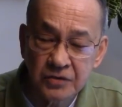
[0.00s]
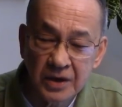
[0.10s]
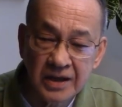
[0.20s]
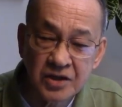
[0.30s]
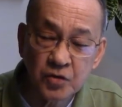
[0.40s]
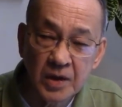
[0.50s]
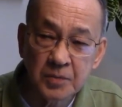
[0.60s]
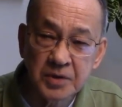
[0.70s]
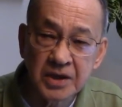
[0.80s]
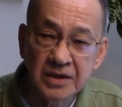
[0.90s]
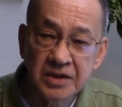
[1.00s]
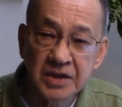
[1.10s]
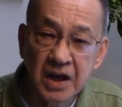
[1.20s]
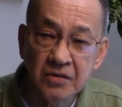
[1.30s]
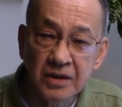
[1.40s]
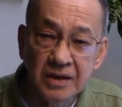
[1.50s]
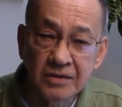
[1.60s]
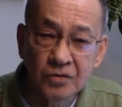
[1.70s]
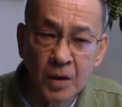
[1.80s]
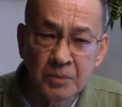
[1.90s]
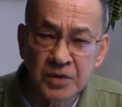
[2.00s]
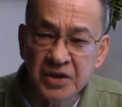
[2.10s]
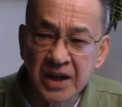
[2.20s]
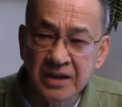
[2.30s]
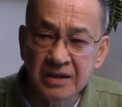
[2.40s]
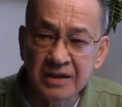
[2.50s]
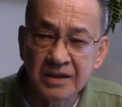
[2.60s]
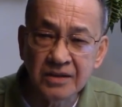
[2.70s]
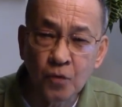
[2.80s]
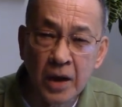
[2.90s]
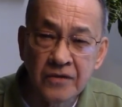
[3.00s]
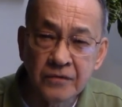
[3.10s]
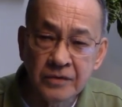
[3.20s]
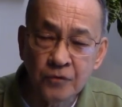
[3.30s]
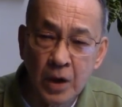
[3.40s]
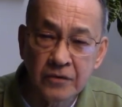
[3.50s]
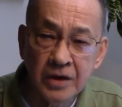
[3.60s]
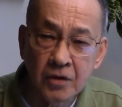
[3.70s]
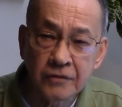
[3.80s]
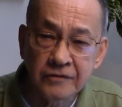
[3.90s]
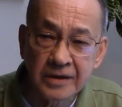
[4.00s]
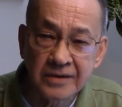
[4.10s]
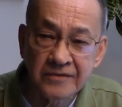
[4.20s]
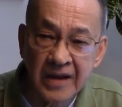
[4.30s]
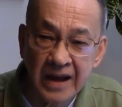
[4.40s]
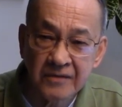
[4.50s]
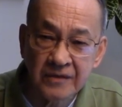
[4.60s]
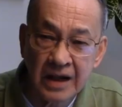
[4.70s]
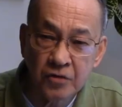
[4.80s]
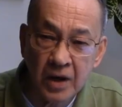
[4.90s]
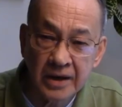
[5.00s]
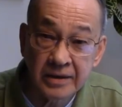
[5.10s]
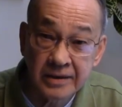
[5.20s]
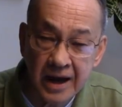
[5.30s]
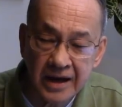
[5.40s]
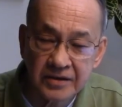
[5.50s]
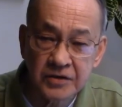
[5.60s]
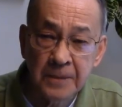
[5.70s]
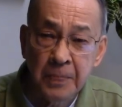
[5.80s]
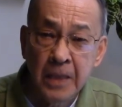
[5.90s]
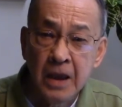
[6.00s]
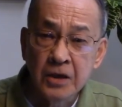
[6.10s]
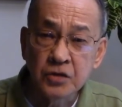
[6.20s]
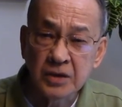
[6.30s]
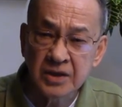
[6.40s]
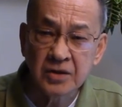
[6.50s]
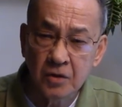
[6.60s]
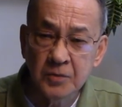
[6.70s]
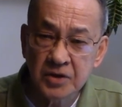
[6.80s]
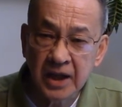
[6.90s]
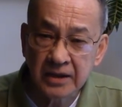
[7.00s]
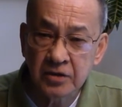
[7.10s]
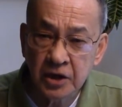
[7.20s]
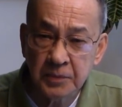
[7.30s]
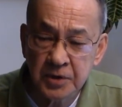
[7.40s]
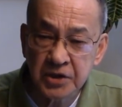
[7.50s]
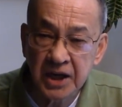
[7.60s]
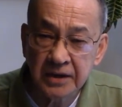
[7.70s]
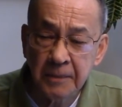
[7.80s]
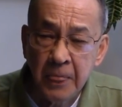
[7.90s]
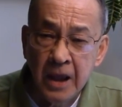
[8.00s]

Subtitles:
Well, that's 20% discount and 12% waiver of VAT, value-added tax. So that's almost like 30%.